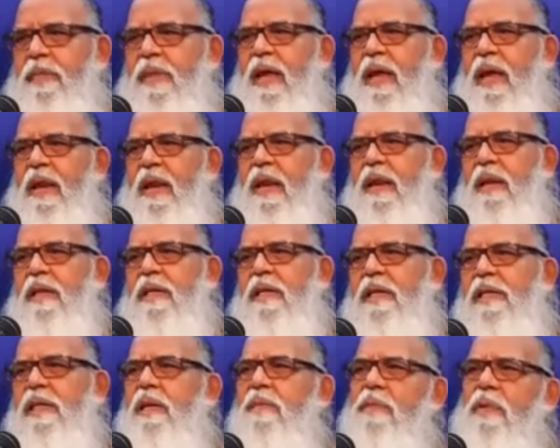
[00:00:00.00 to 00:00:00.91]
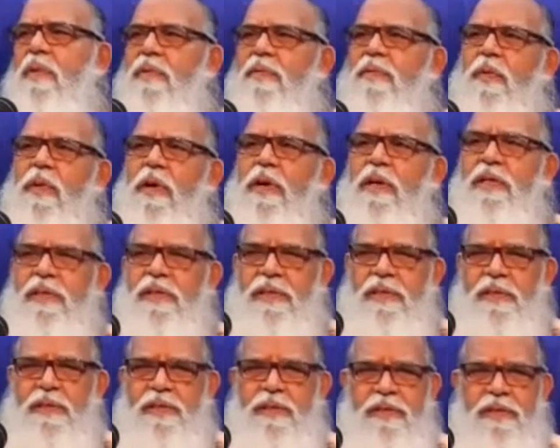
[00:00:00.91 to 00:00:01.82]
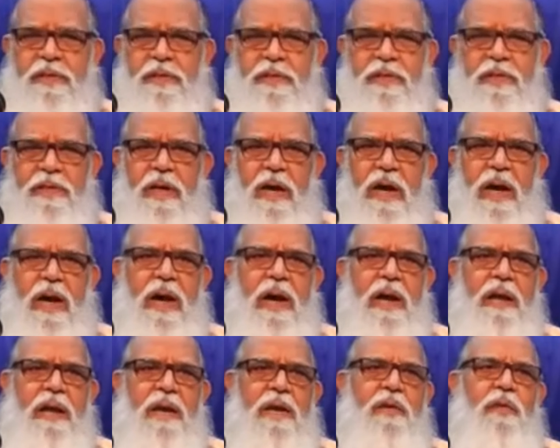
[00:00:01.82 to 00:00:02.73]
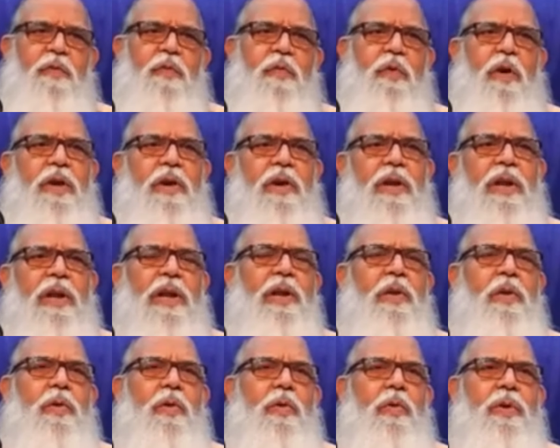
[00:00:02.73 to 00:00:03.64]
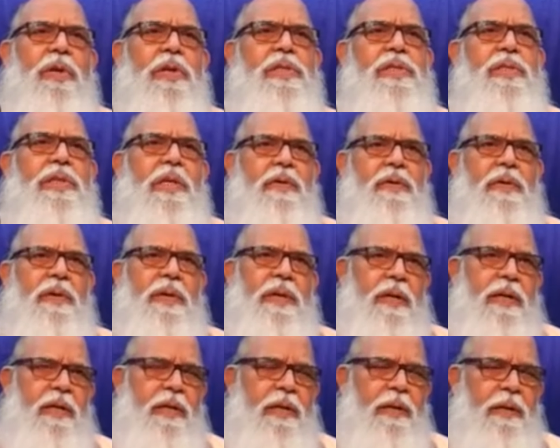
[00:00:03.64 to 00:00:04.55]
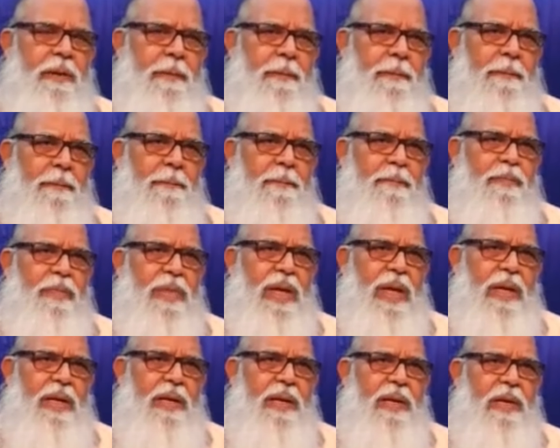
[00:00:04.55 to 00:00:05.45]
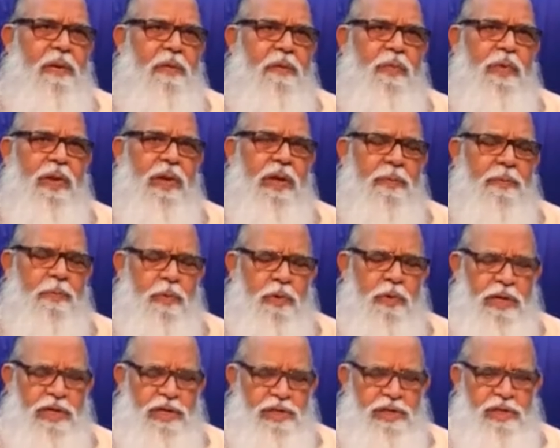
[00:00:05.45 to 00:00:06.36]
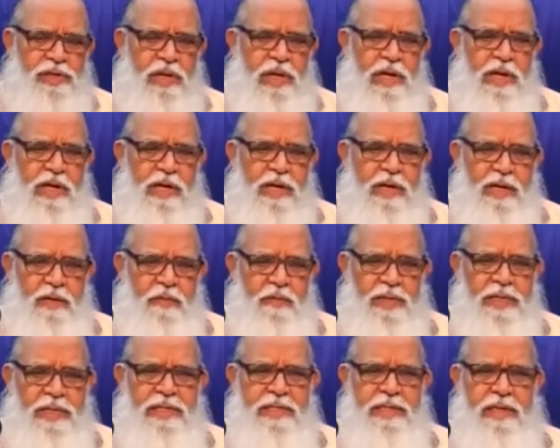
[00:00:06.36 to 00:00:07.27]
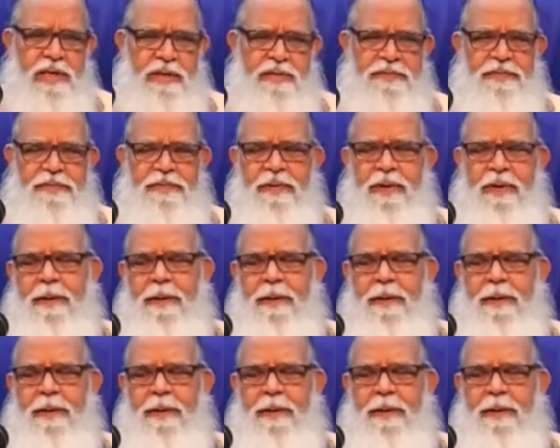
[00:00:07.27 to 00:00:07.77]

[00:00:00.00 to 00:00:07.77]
Then some of us are wanting to discover that infinite potentiality in oneself.